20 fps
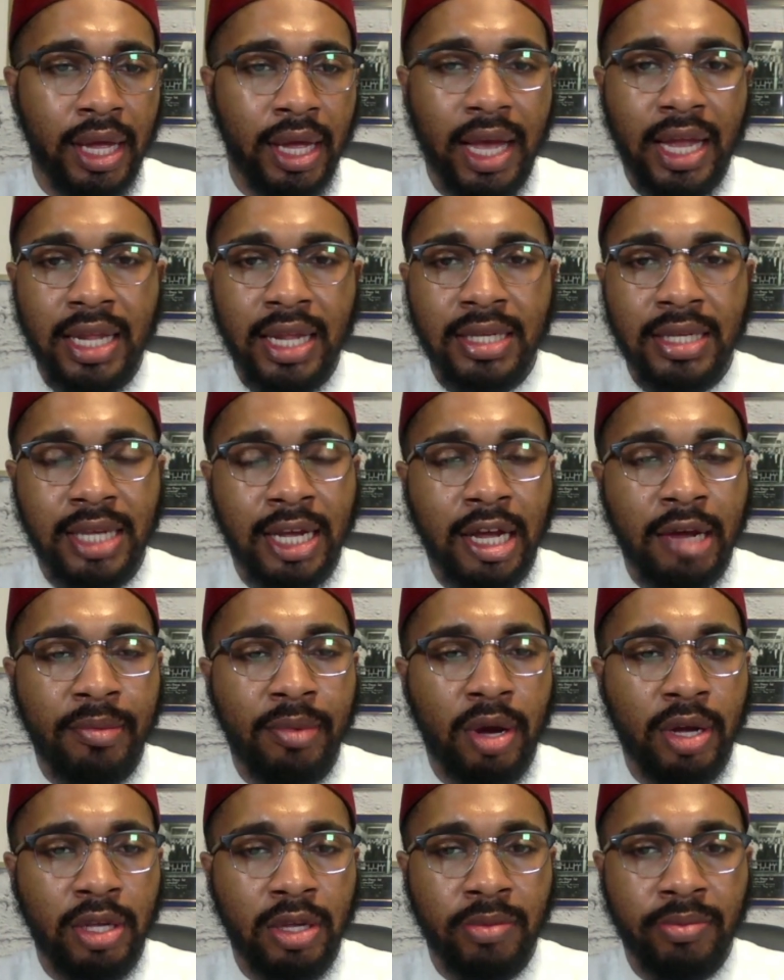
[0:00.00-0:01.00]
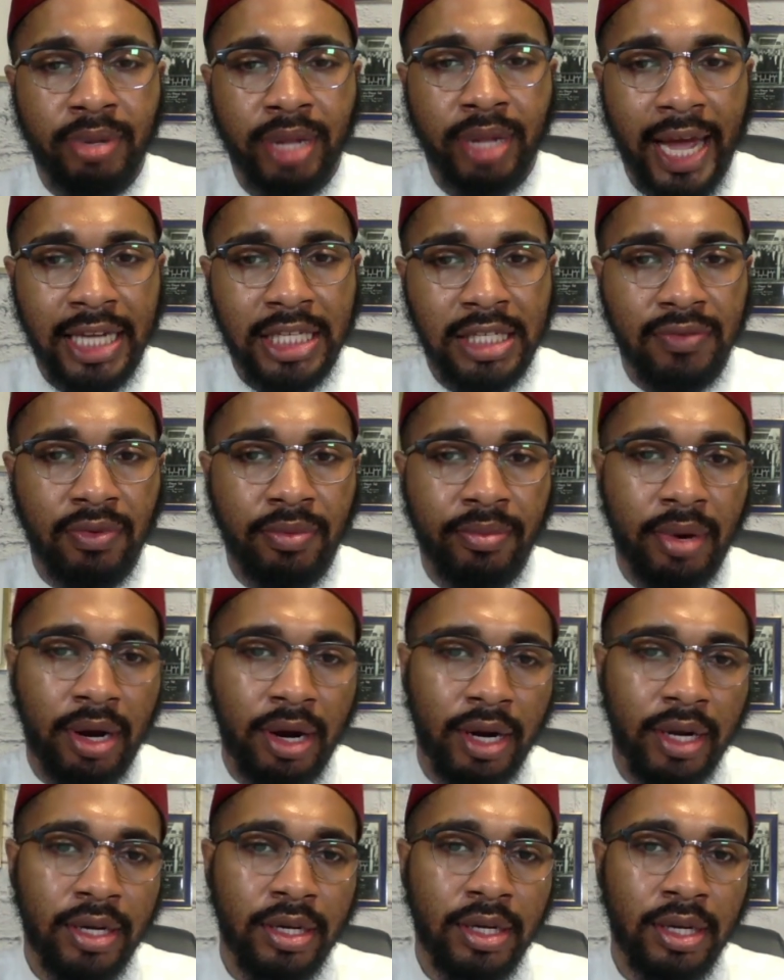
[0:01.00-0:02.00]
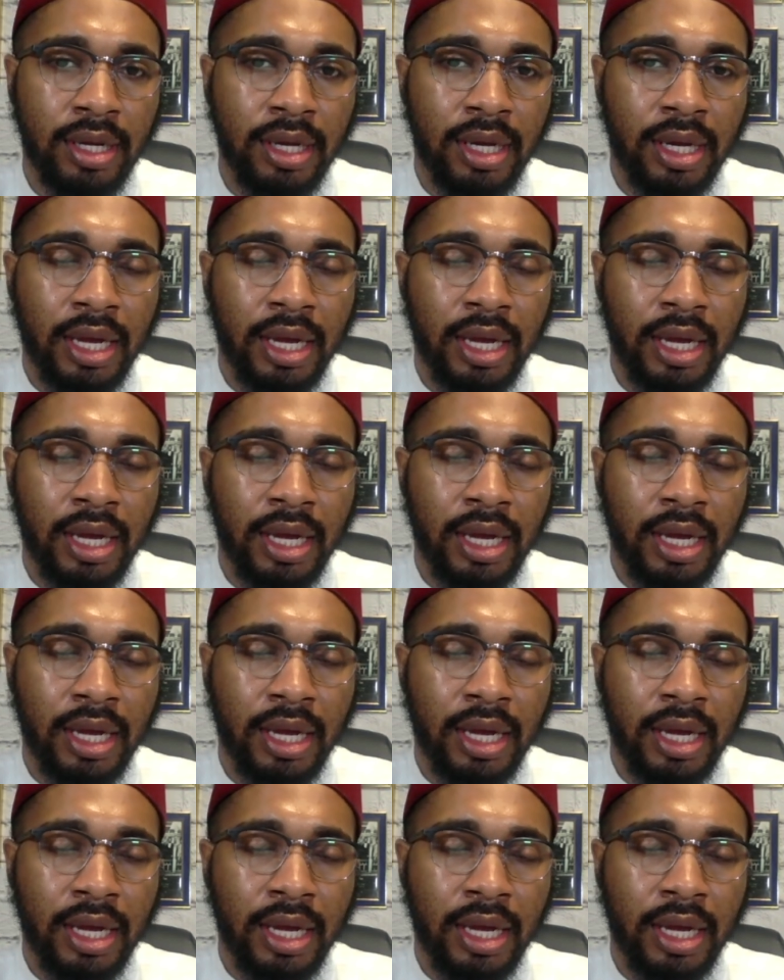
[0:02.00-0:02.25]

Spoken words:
He didn't say, "Come all you blacks of America."